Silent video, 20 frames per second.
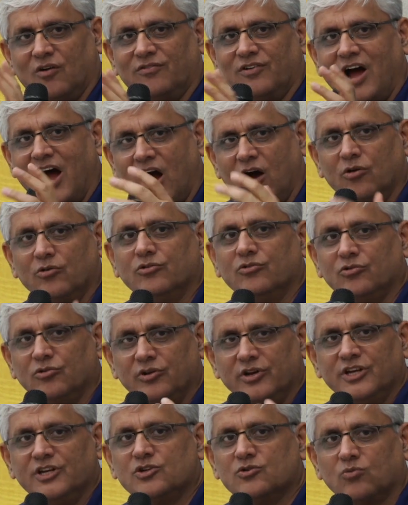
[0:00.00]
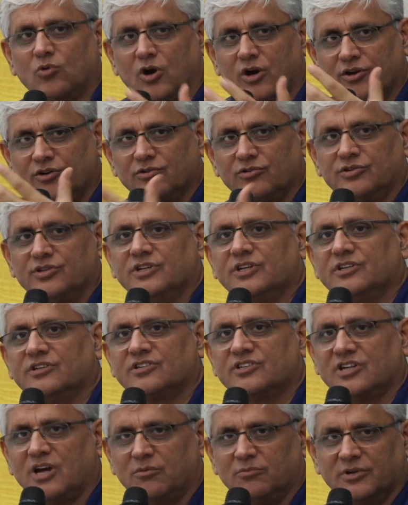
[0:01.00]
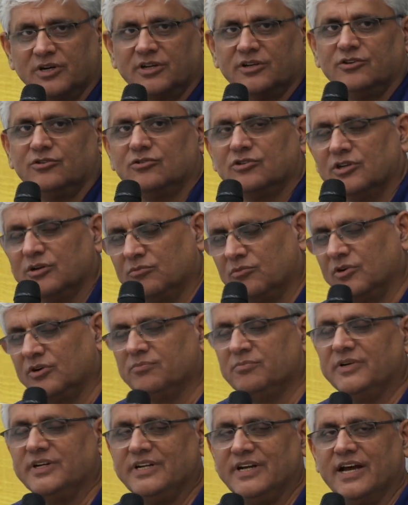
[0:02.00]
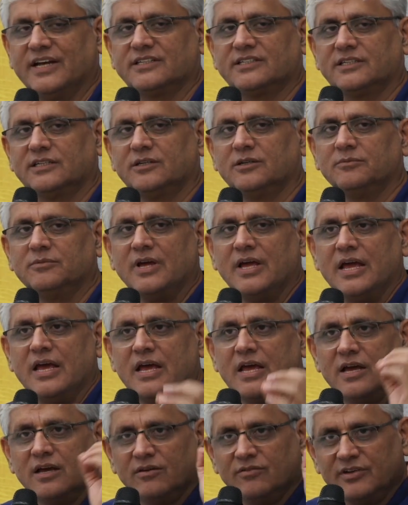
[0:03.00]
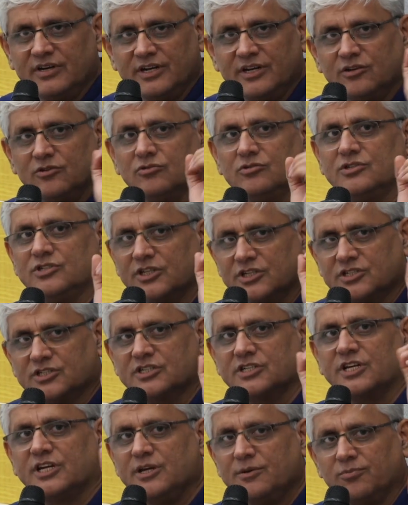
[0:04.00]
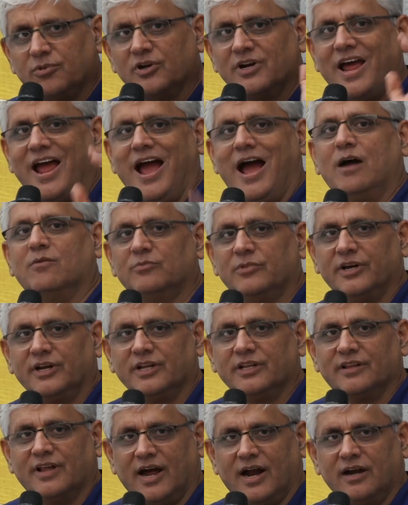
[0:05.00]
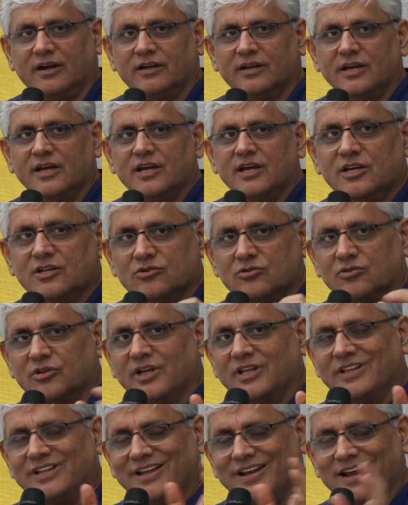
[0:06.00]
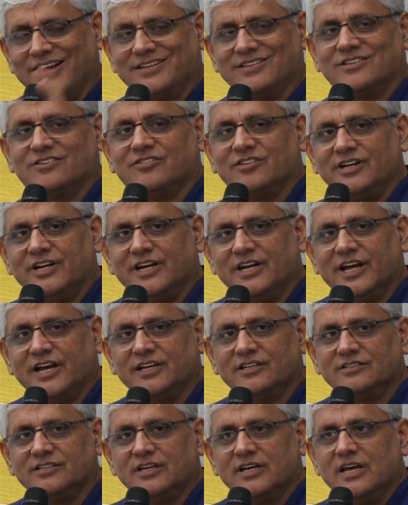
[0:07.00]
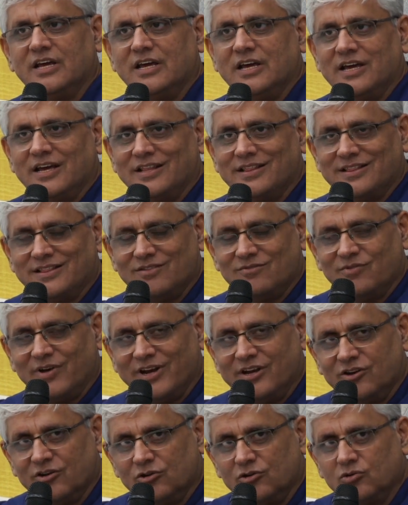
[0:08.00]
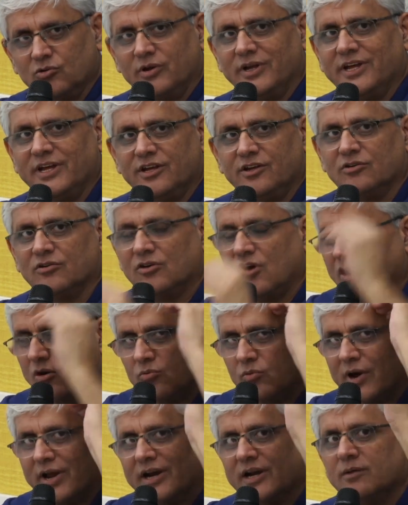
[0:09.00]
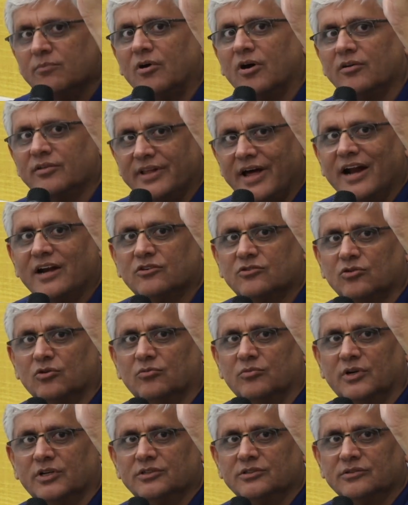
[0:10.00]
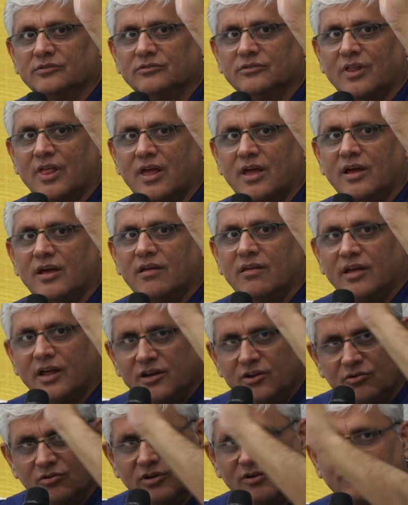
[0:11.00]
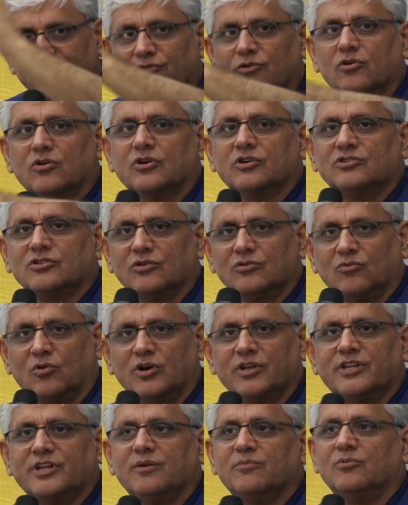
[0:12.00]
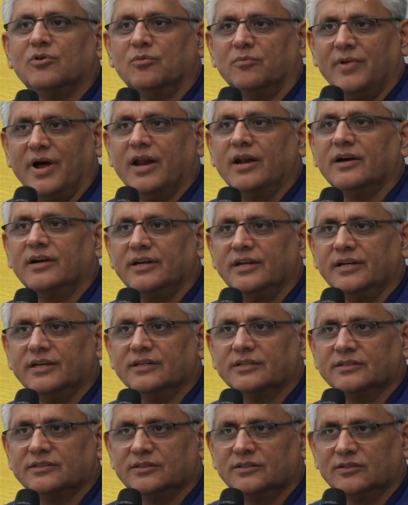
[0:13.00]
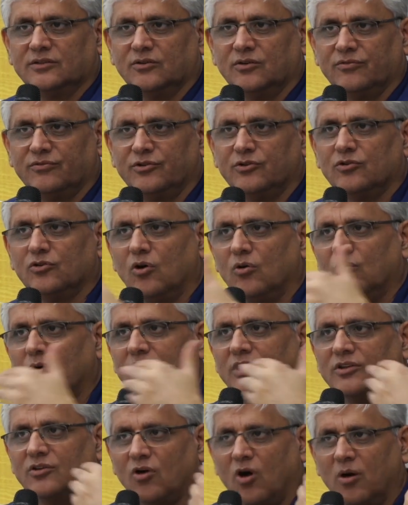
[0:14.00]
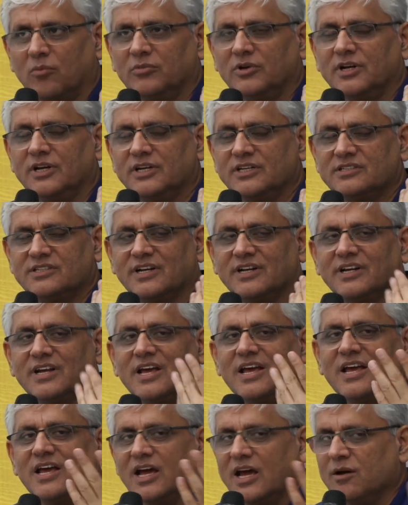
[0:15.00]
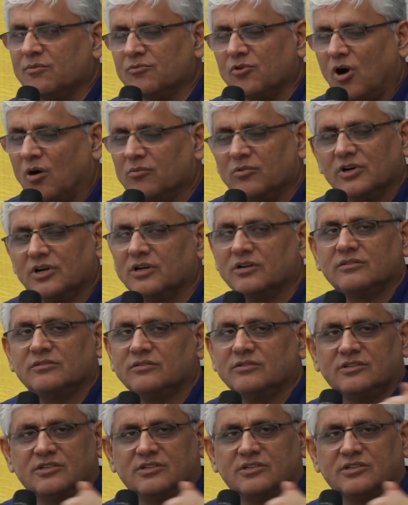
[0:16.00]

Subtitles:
how you reach what you see in stomach, duodenum, or mediastinum, we need to just keep on hammering that, so that in the next 3 days, when you're doing, you're not worried about that so much. Then you can focus on what the abnormality is. If you know what normal is, then abnormal